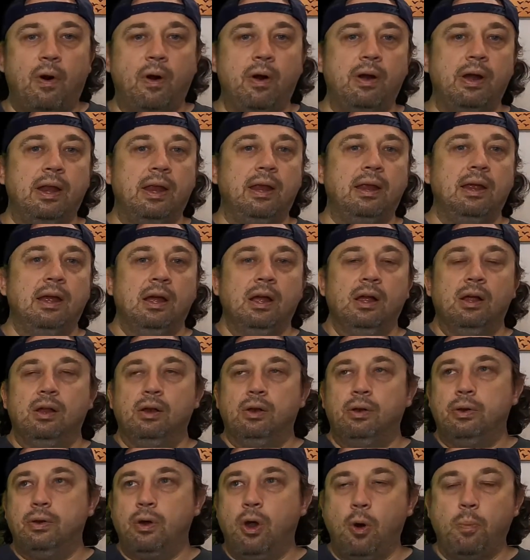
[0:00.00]
party.
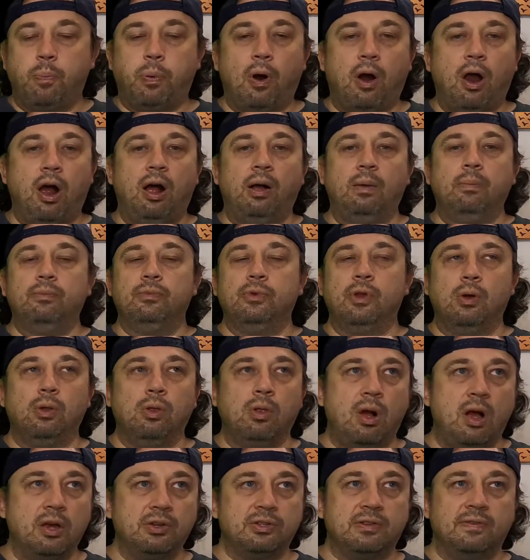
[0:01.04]
No problem, no
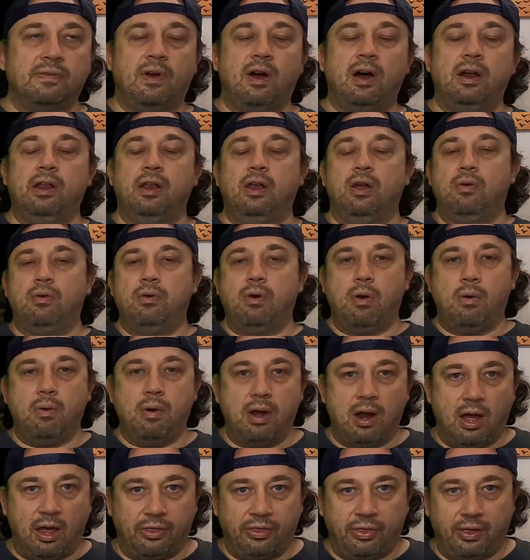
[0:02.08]
loss of audio, no
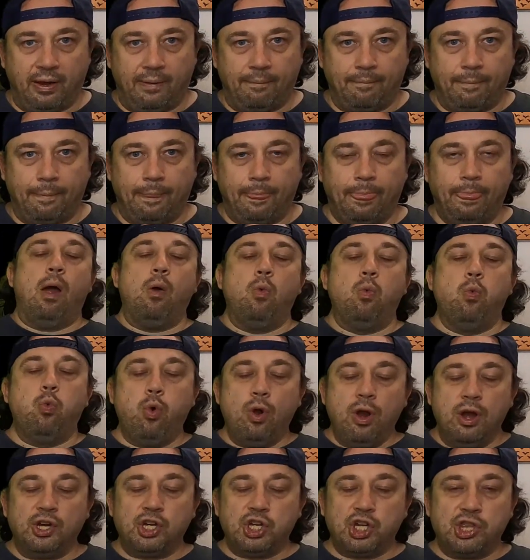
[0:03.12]
nothing. I
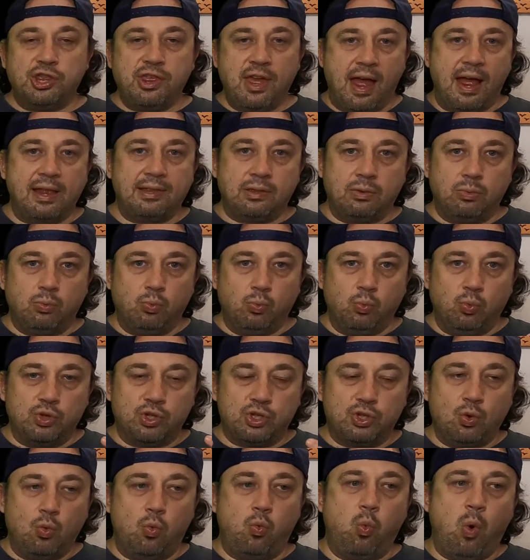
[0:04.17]
wish that
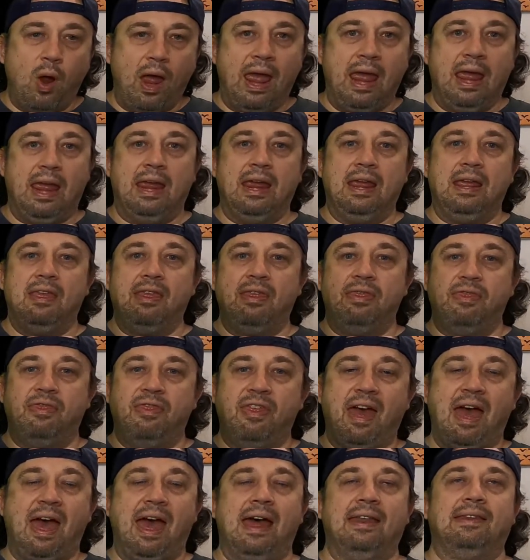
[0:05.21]
was the way
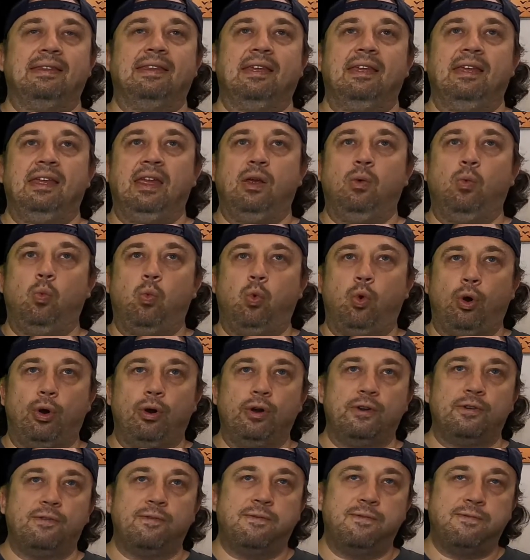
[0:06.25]
that it
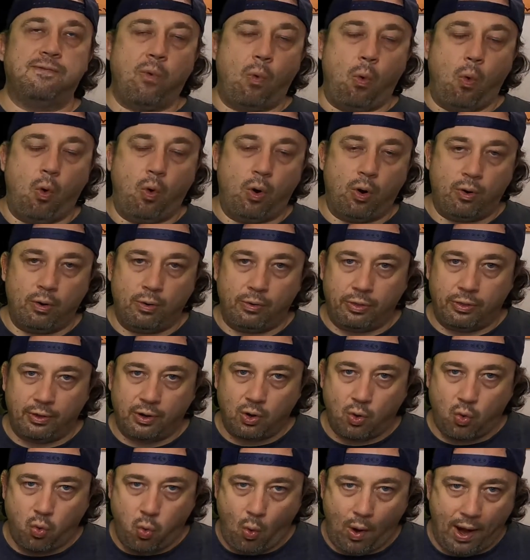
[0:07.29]
worked for the
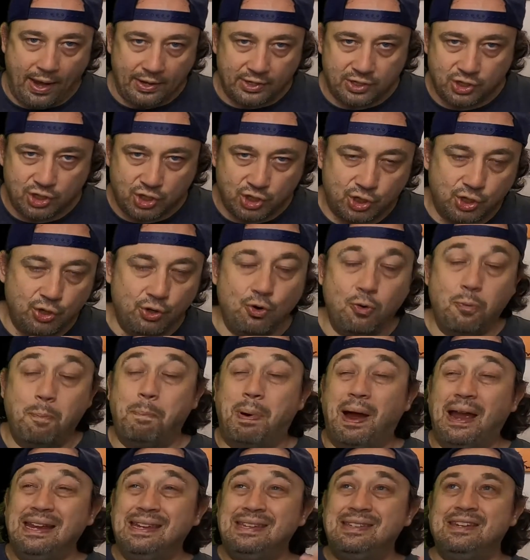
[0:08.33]
Quest 2
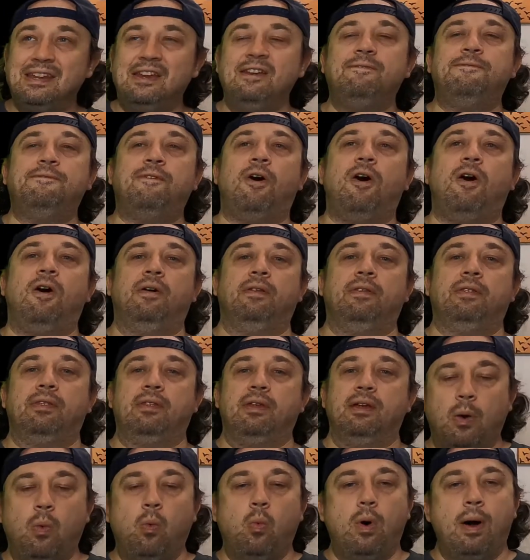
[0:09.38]
by default.
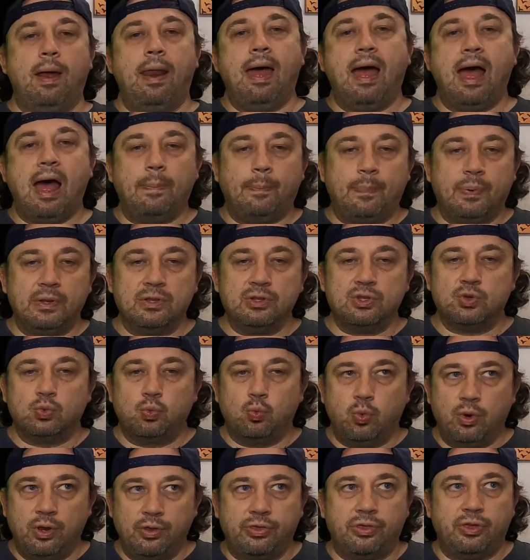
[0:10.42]
But what happens
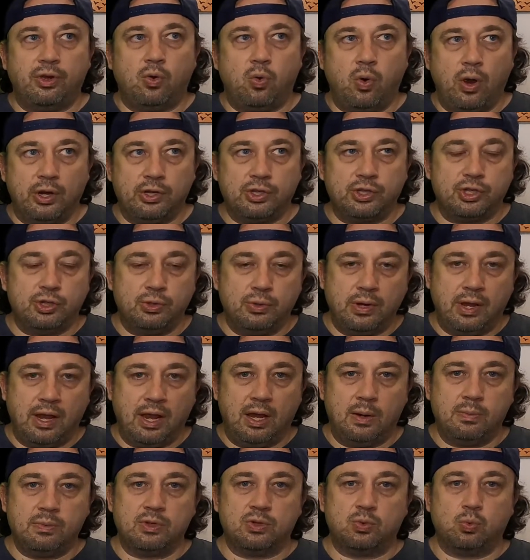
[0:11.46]
with the Quest 2
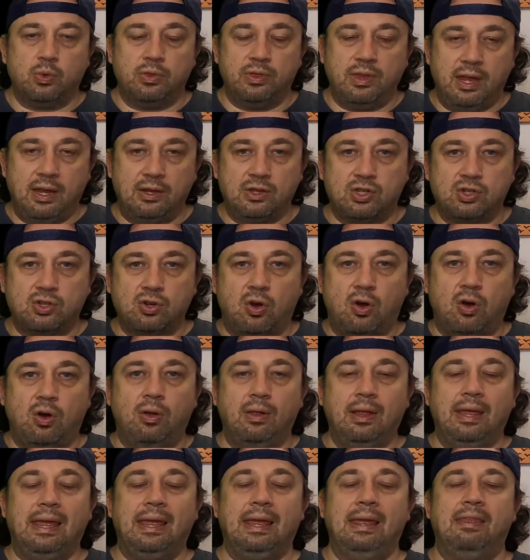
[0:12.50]
games is when they install,